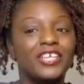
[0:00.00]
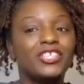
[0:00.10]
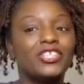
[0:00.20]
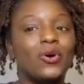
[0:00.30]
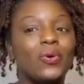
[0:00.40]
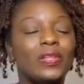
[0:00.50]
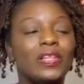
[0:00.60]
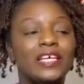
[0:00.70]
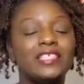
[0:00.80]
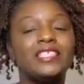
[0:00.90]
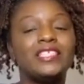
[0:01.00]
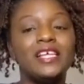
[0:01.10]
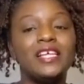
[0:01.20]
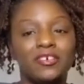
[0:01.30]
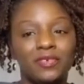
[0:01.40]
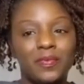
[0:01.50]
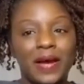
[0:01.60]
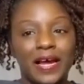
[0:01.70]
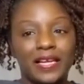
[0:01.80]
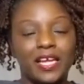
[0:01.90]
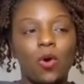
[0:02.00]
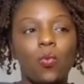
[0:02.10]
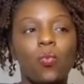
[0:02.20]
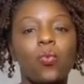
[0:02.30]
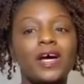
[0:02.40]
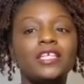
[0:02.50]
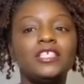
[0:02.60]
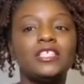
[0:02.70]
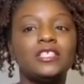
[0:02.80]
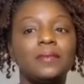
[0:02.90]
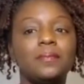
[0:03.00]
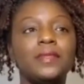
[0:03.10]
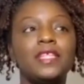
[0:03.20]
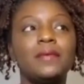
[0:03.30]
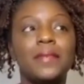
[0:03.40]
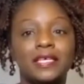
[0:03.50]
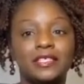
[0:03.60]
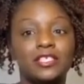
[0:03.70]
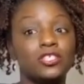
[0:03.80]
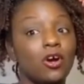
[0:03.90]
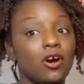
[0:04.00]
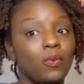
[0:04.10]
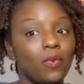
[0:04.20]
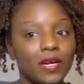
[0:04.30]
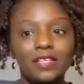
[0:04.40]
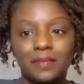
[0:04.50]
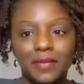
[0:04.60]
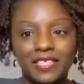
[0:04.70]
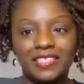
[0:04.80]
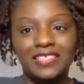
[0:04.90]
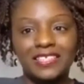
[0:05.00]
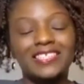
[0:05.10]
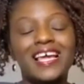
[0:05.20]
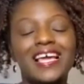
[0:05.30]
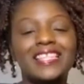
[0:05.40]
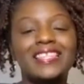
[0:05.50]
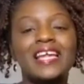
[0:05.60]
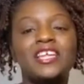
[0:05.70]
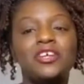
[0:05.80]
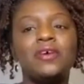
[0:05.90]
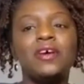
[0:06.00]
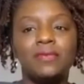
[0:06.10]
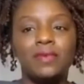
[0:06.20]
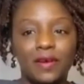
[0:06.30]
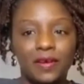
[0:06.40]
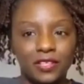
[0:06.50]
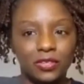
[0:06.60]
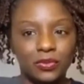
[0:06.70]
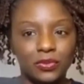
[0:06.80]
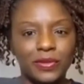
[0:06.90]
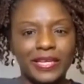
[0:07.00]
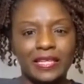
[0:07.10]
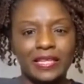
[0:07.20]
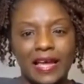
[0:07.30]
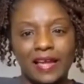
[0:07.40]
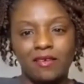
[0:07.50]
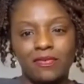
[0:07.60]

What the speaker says: So, let's tell everybody what are some of the messes or one of the messes that you have gone through in life?